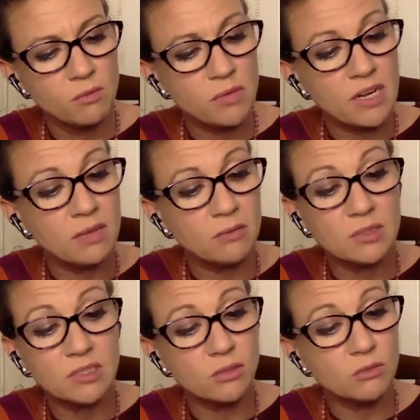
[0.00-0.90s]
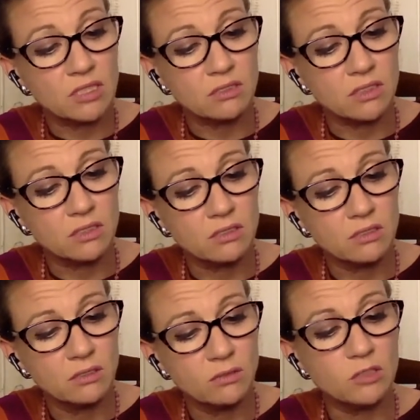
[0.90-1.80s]
but I am still restless,
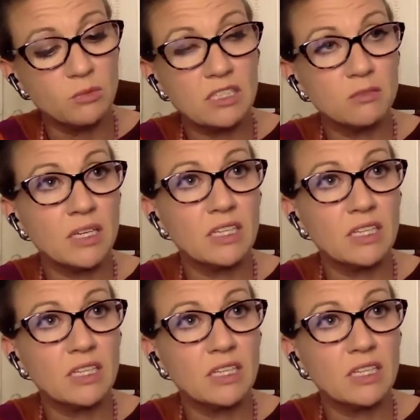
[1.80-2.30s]
which makes my